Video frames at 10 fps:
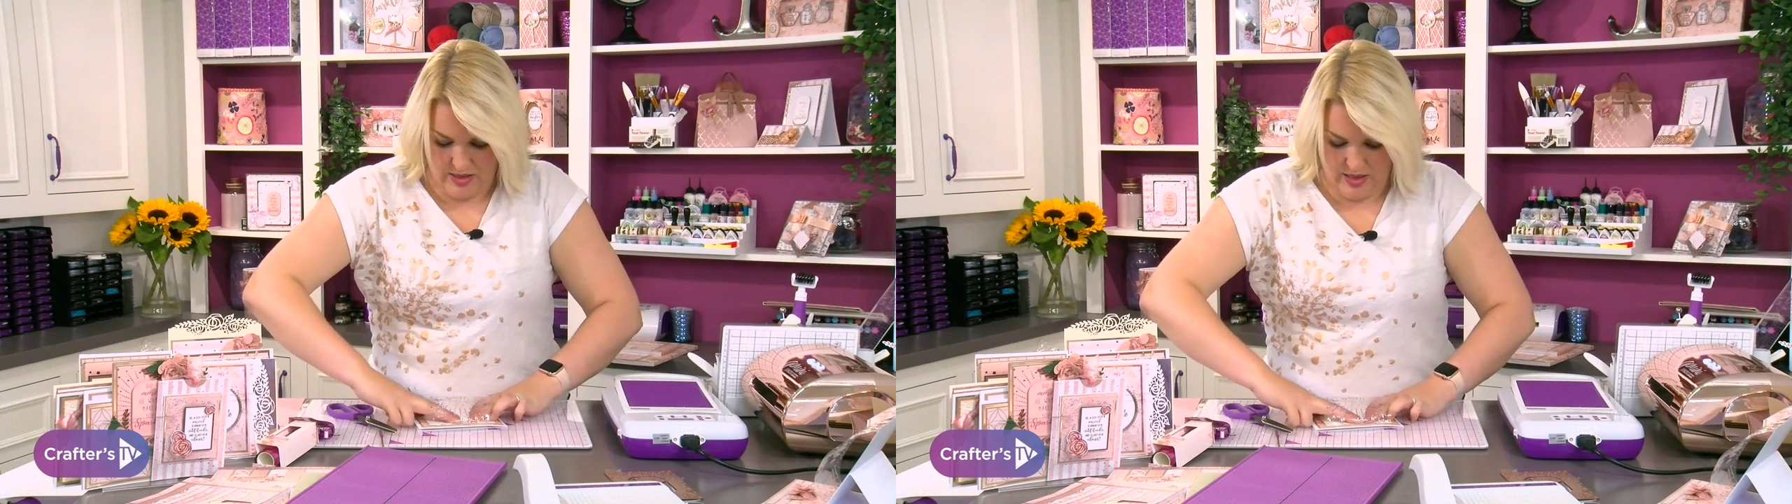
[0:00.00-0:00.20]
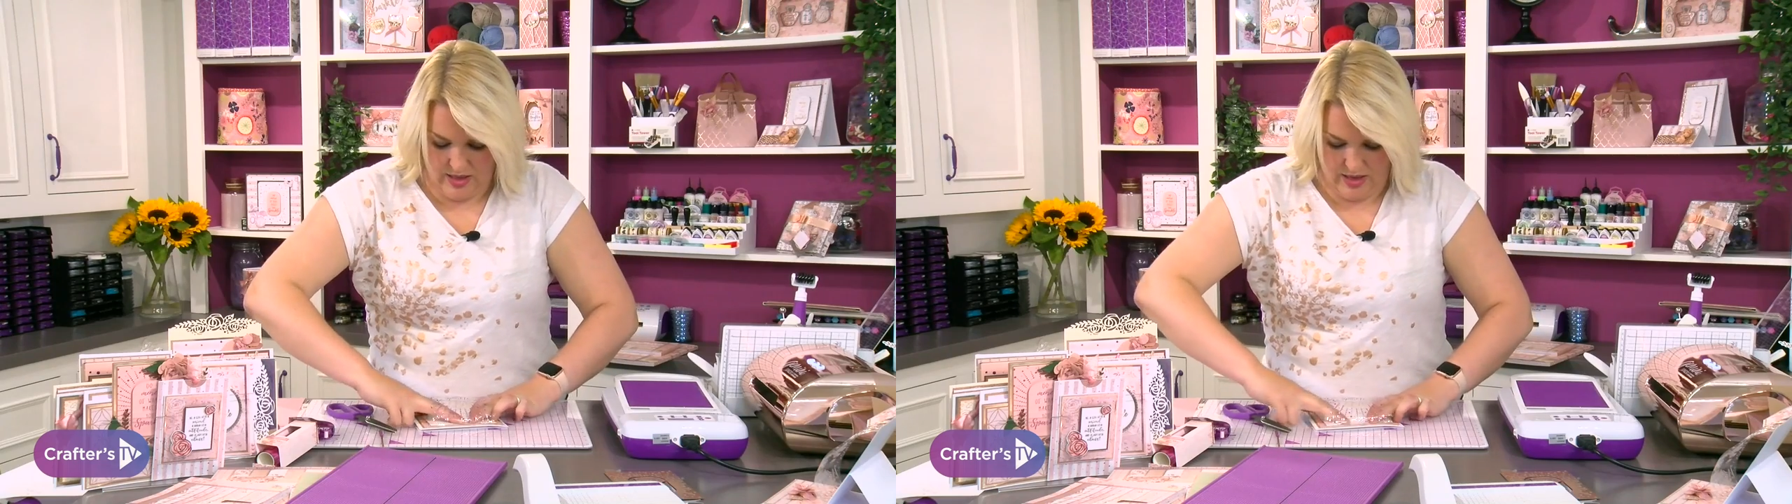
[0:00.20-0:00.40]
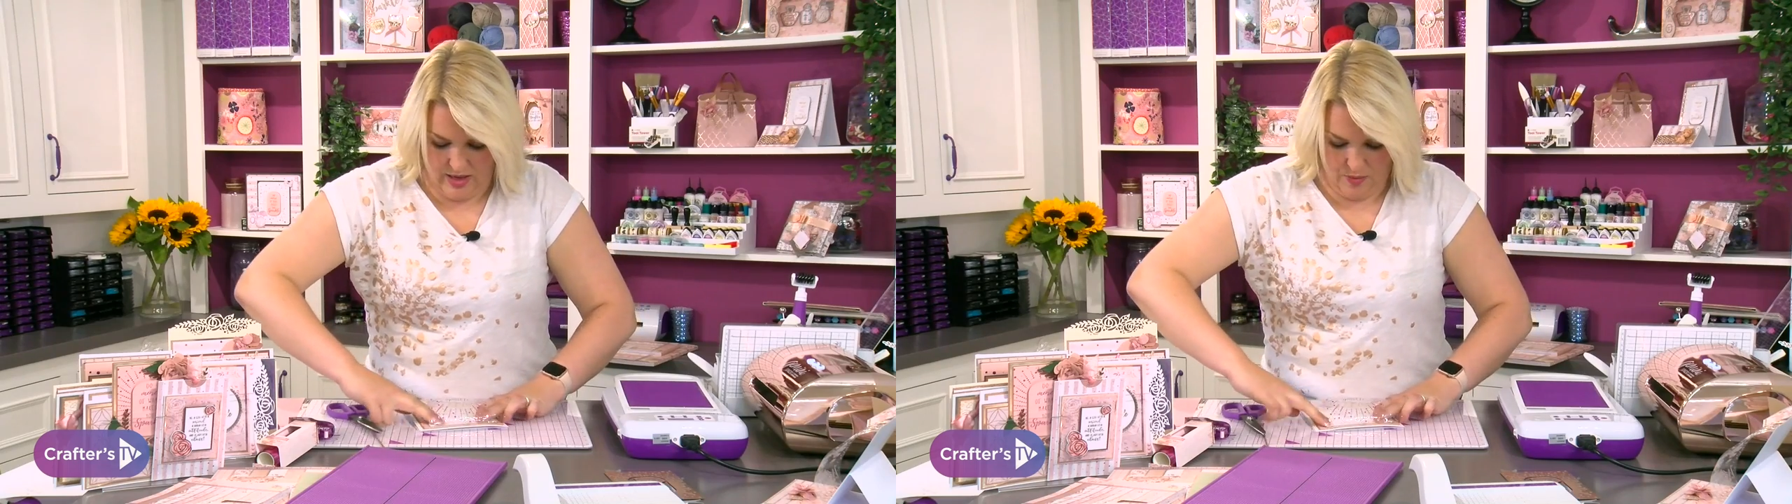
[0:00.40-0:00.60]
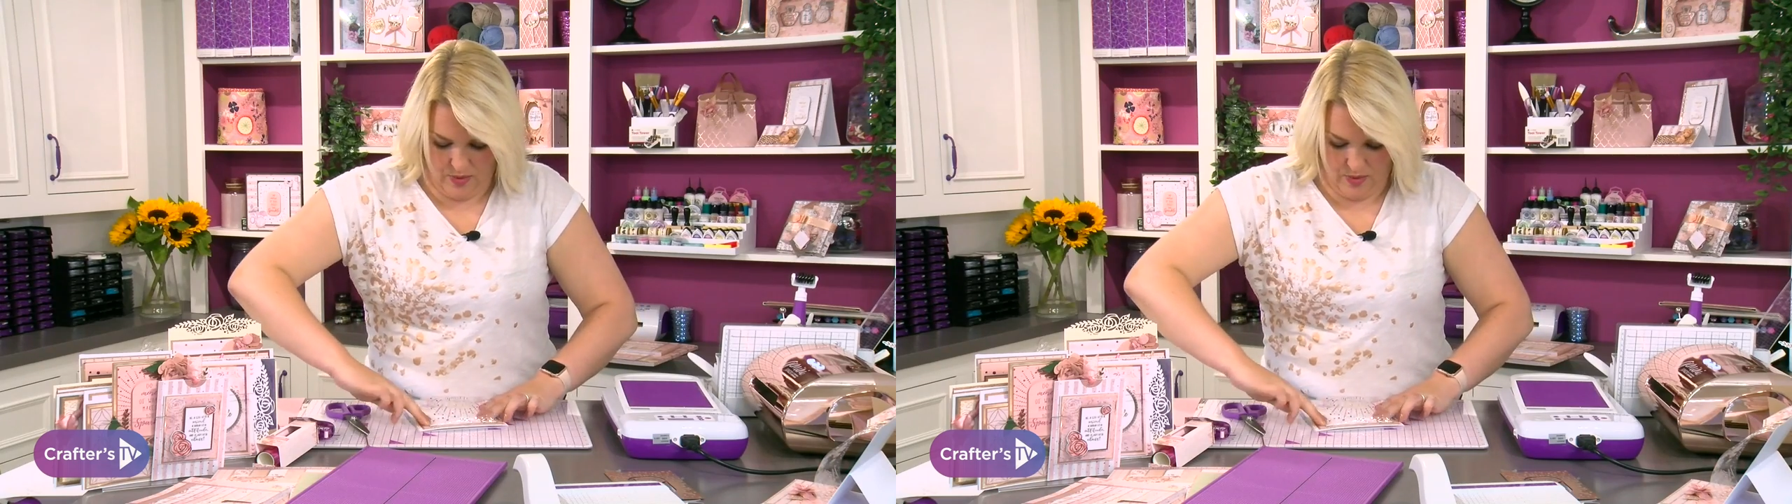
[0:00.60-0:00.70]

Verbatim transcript: There we